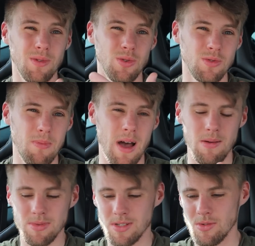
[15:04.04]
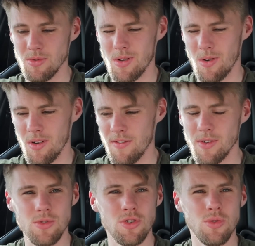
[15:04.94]
It was mapped, so it was like, I think it
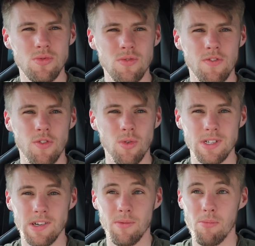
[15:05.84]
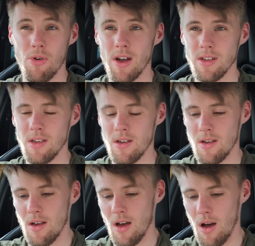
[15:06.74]
was 247 brake,
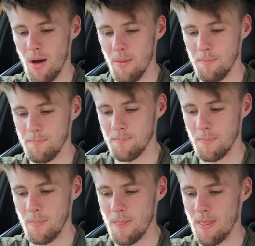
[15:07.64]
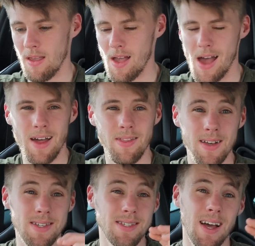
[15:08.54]
and
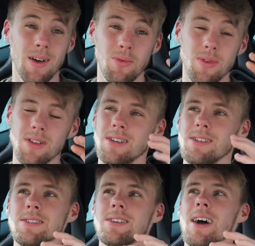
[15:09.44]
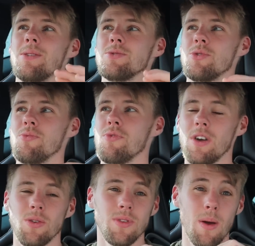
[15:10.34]
the sound, it sounds
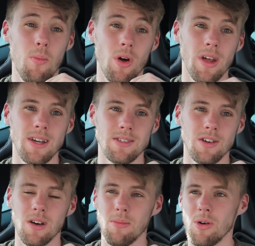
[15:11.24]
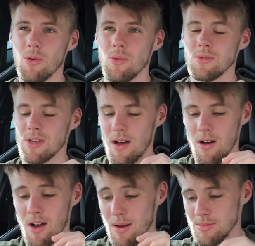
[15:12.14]
unreal. Them 1.8 turbos
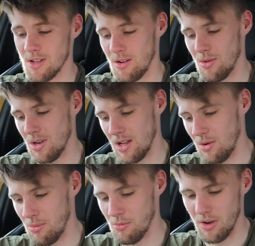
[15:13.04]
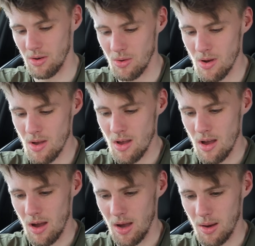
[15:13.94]
are absolutely unreal.
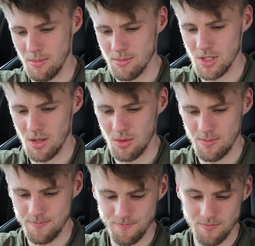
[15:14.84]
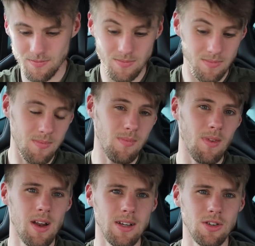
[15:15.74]
So
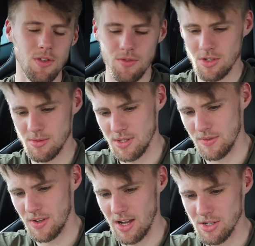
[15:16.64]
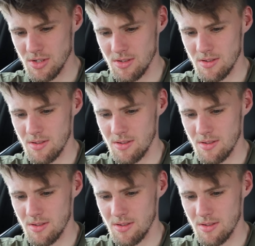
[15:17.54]
let's go through the specification.